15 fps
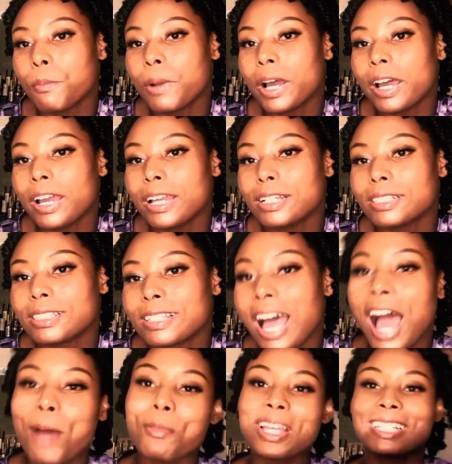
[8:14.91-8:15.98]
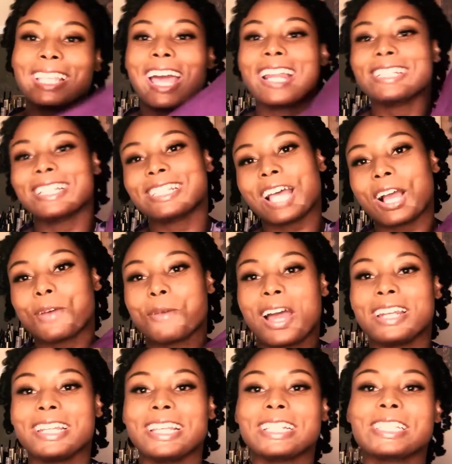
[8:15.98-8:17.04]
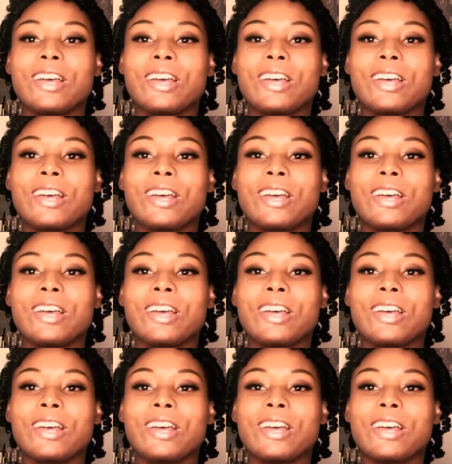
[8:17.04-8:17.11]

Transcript: but I'm excited to talk about this.